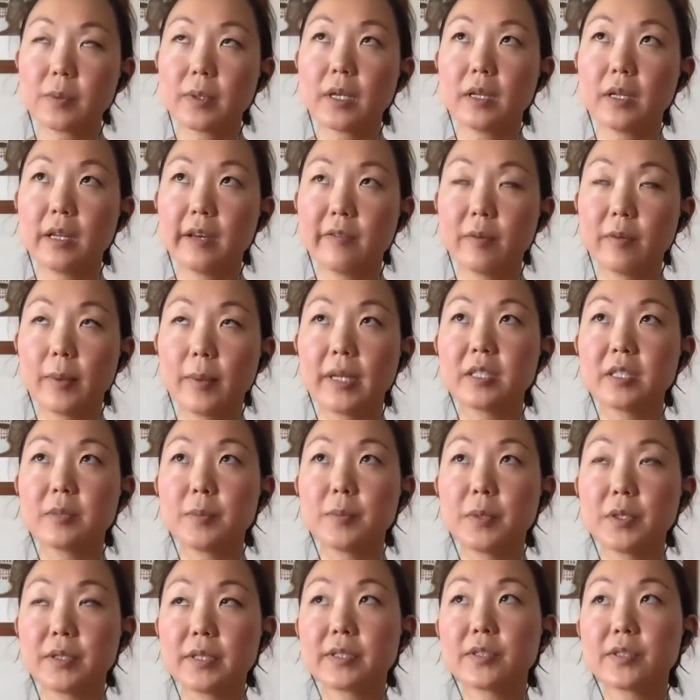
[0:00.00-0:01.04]
love about this
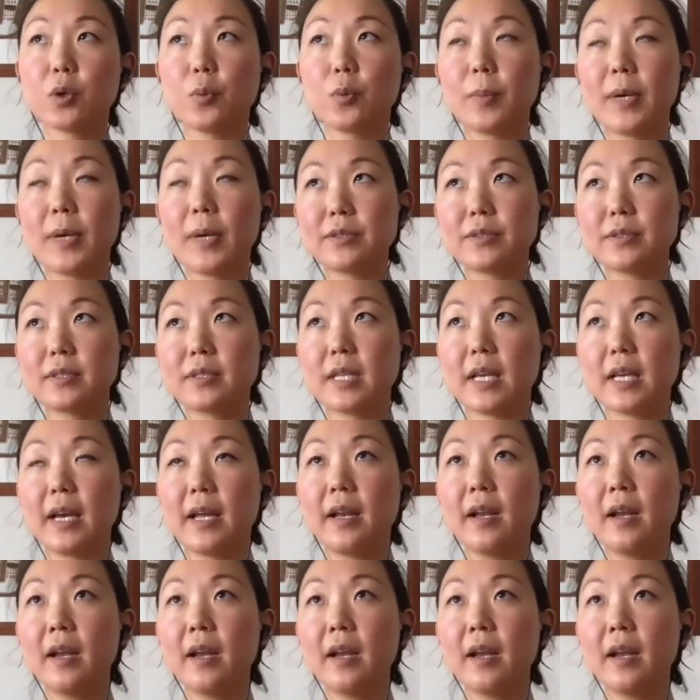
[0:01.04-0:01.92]
music so much, is that